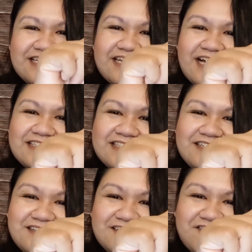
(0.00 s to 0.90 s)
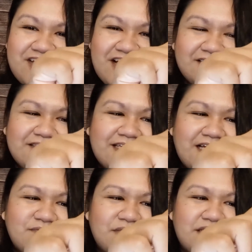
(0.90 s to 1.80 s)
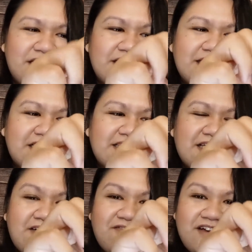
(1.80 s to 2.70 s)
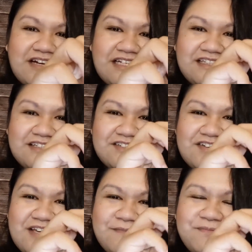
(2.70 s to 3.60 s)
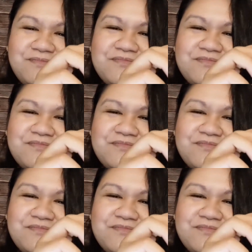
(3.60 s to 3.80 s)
It has a glittery outside, but the inside's not very glittery.